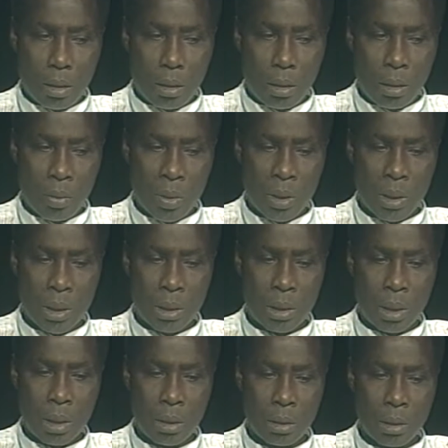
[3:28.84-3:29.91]
The
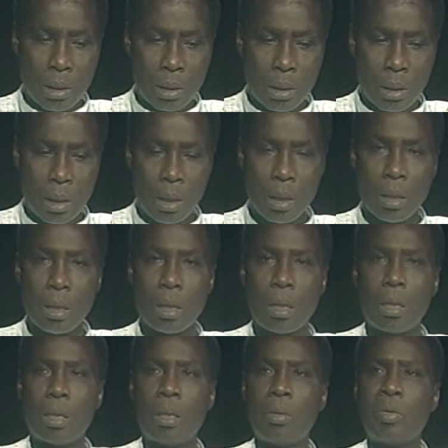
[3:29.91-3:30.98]
resistance is there.
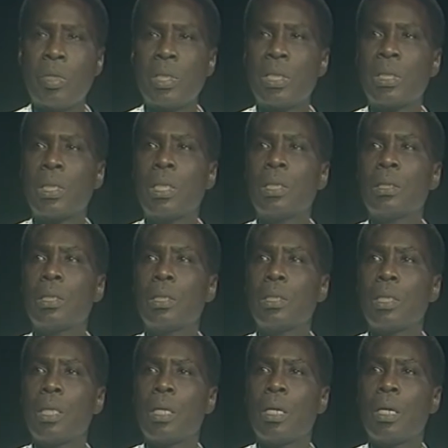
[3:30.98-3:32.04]
The resistance
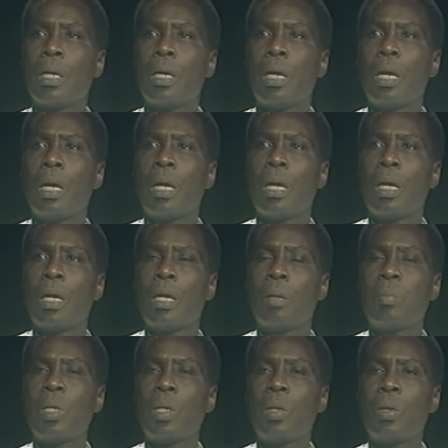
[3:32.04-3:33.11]
is there
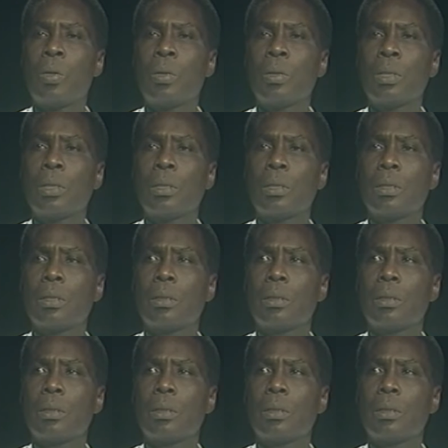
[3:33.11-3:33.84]
because